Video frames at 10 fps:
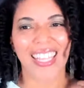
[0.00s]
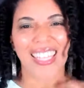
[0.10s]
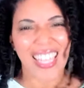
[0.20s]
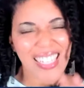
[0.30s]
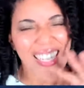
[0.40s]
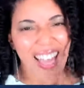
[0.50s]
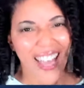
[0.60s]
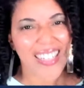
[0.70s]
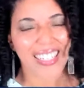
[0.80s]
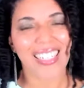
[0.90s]
That's
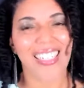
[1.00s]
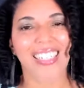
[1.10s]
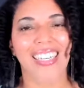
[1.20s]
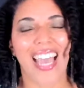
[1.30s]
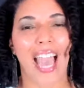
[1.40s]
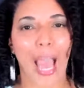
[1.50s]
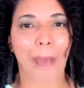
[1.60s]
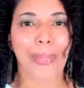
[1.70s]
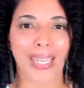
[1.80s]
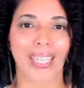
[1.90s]
actually
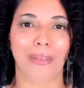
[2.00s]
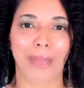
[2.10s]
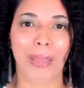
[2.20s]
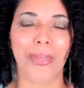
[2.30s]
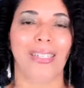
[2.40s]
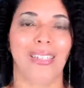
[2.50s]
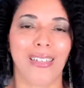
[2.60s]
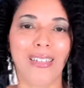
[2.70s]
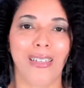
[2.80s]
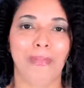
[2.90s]
happening in my
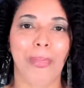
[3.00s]
business.